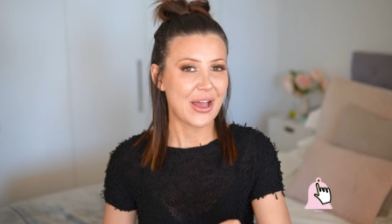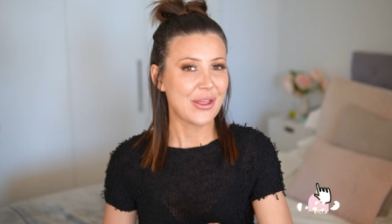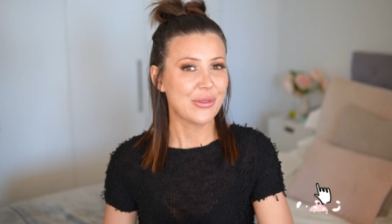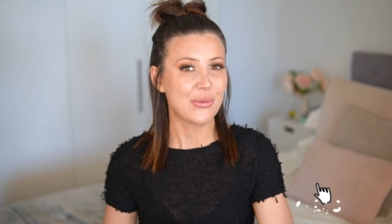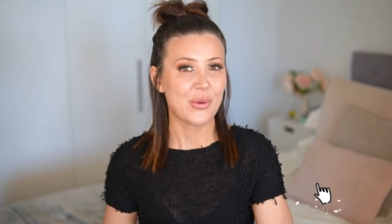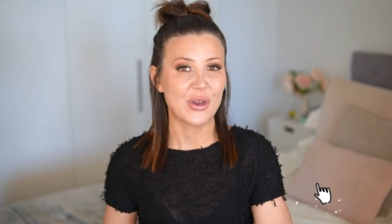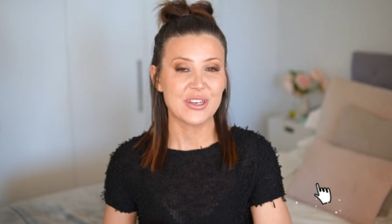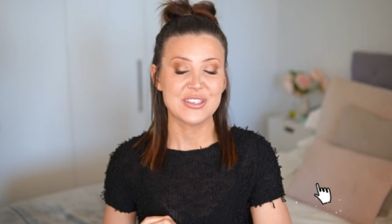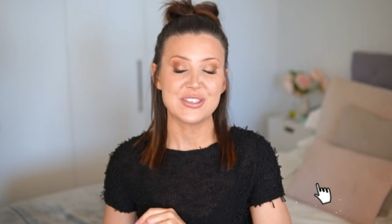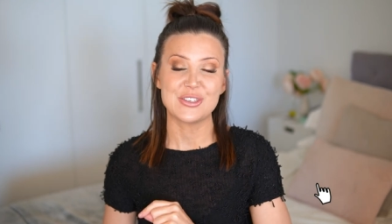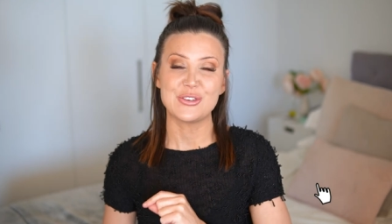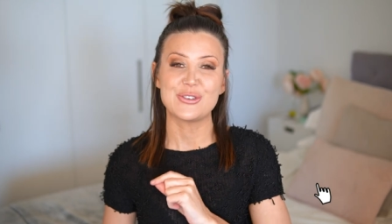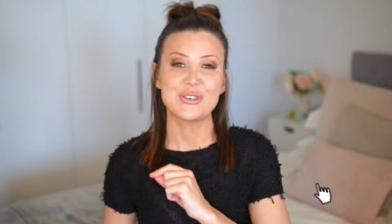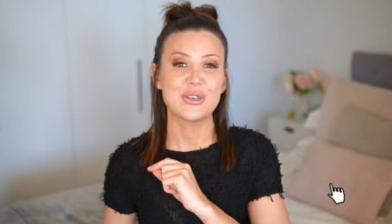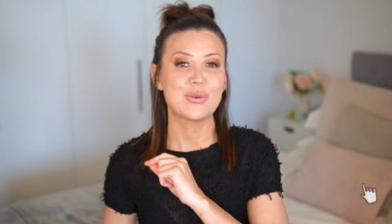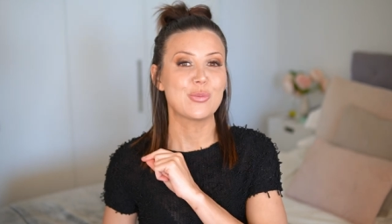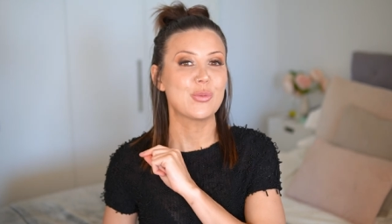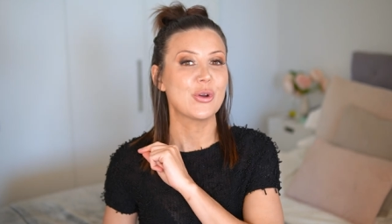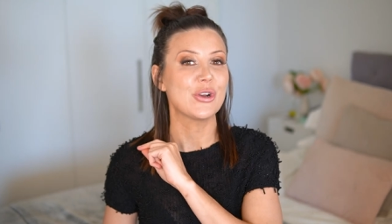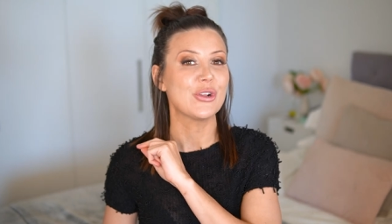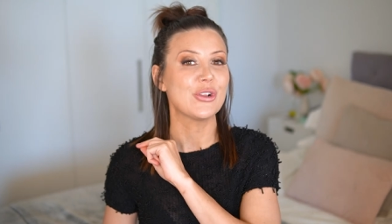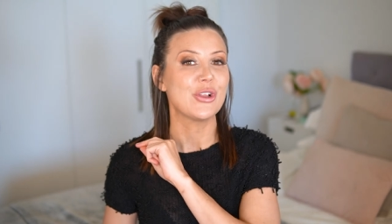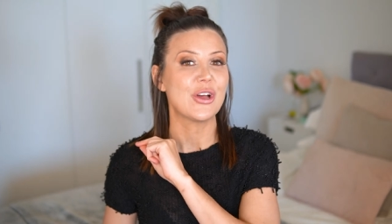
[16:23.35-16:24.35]
otherwise
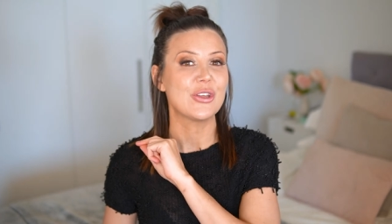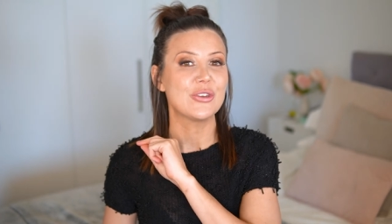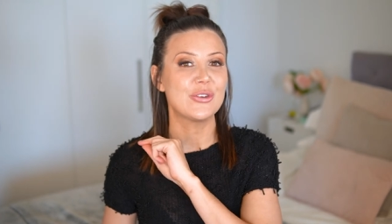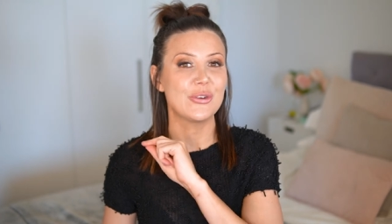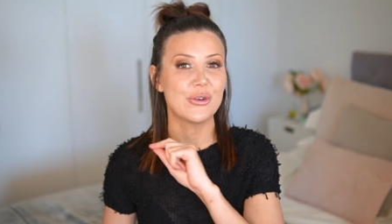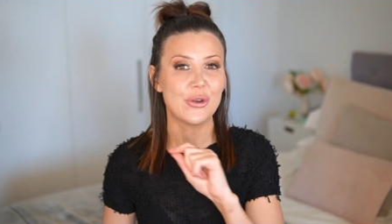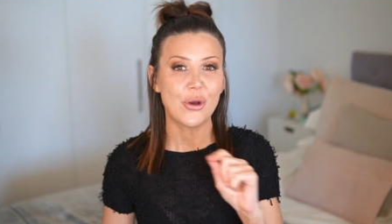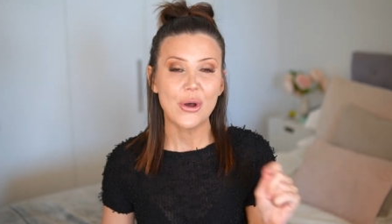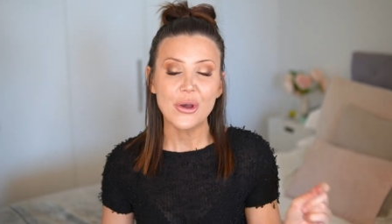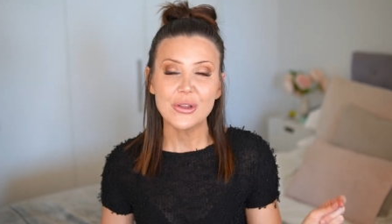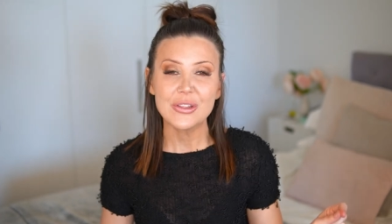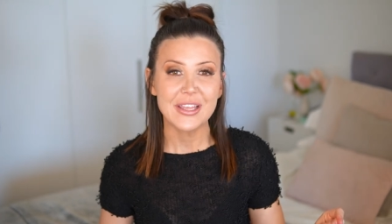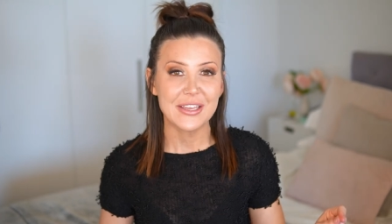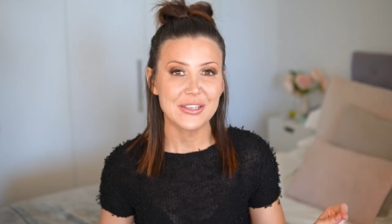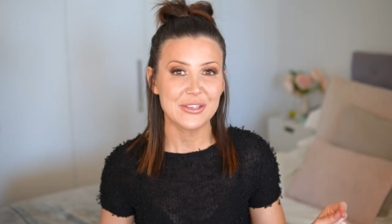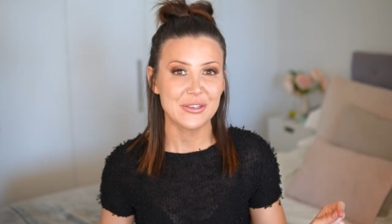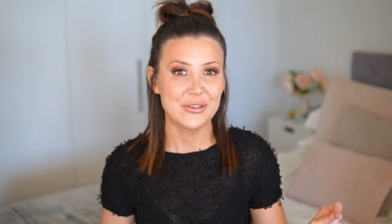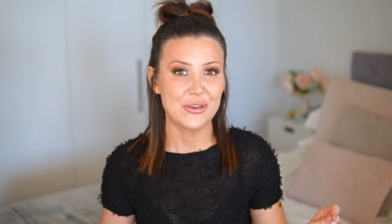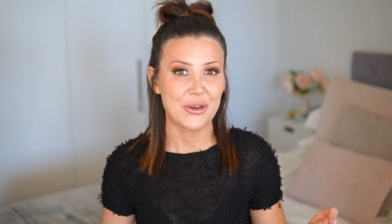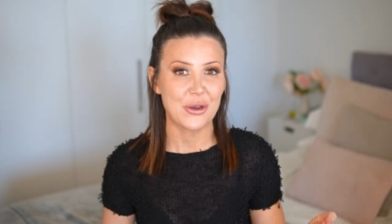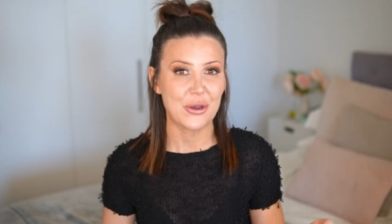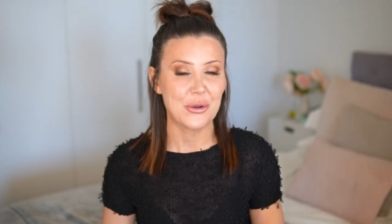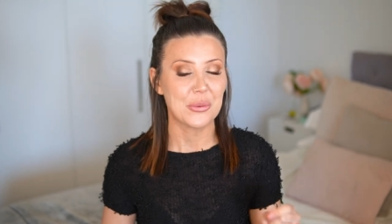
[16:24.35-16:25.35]
YouTube will not let
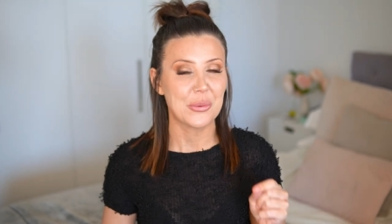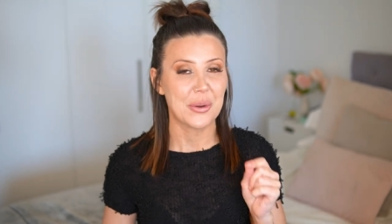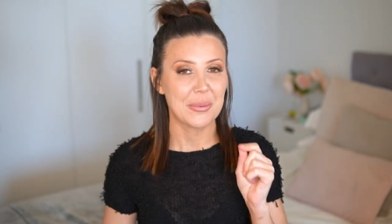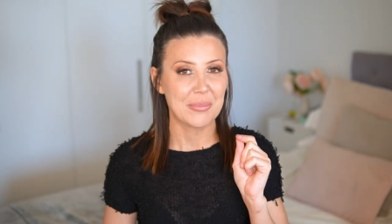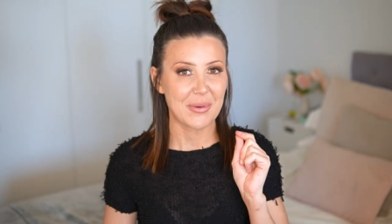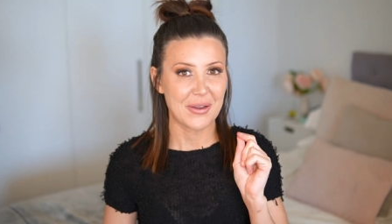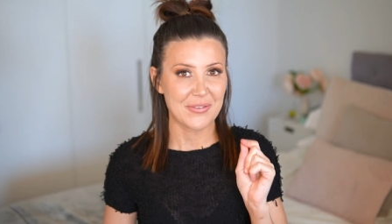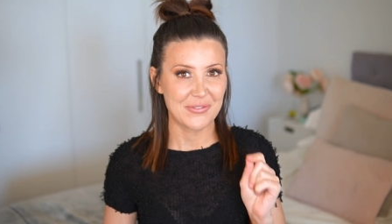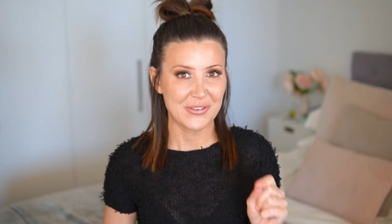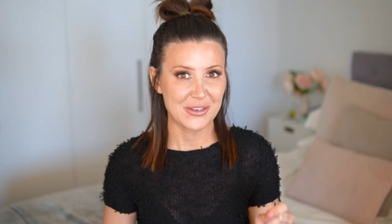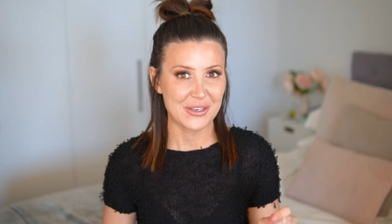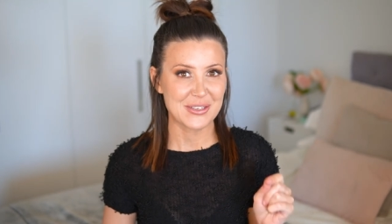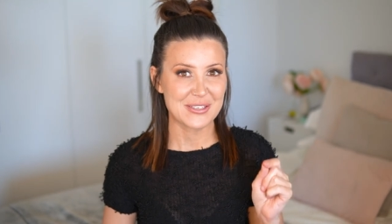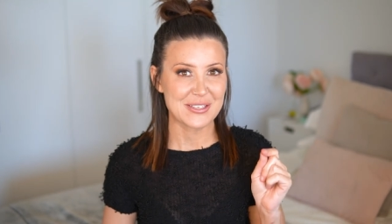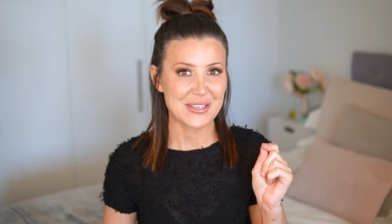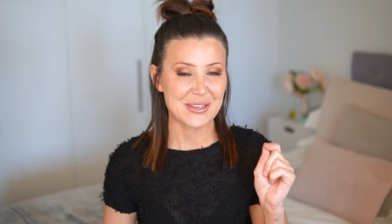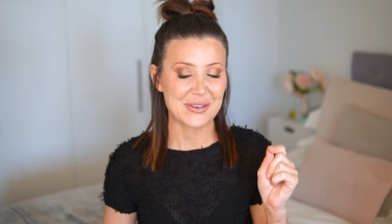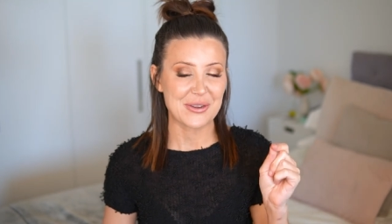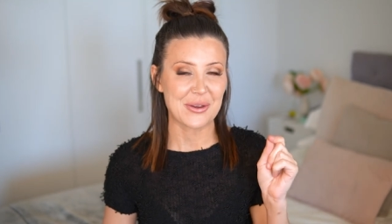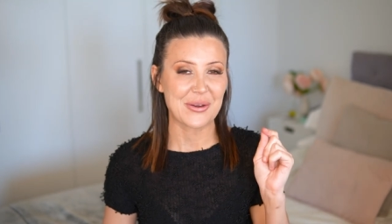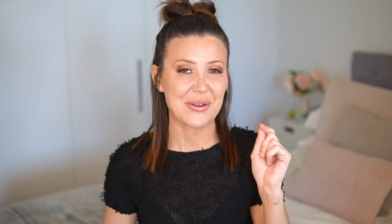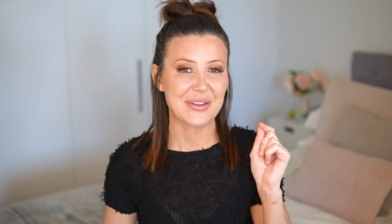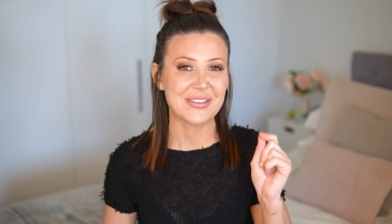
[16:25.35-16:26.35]
you know when my
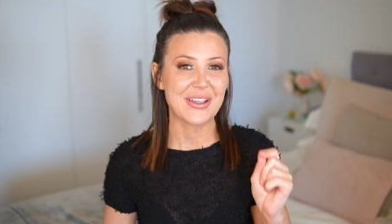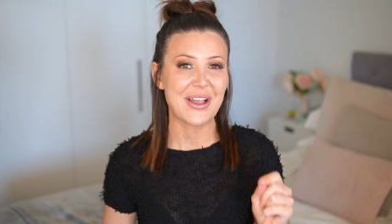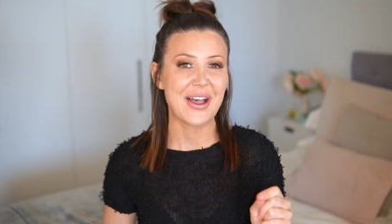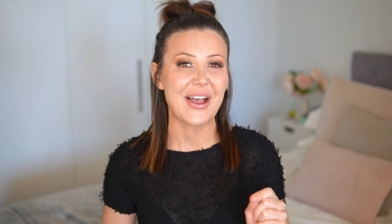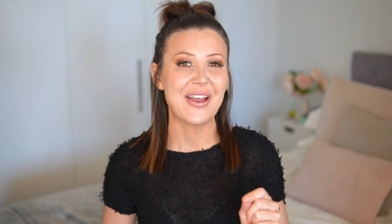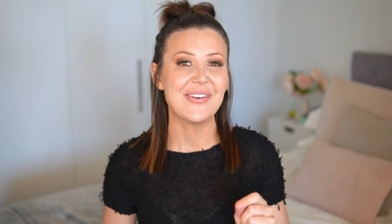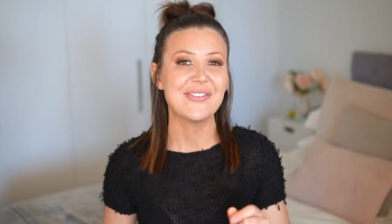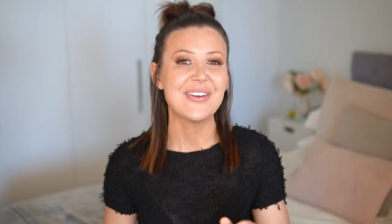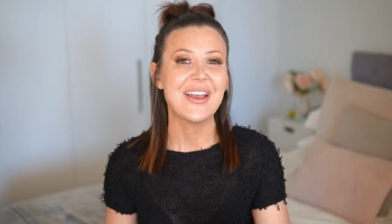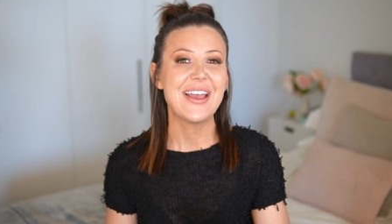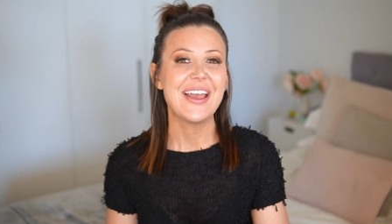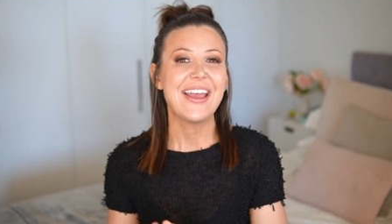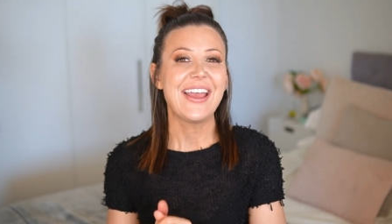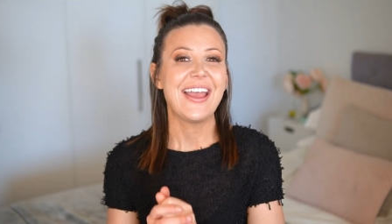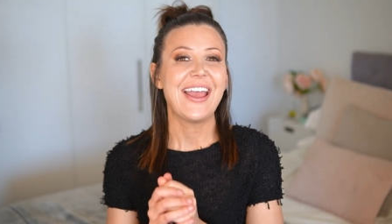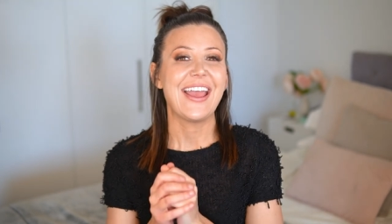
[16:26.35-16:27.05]
videos are going live.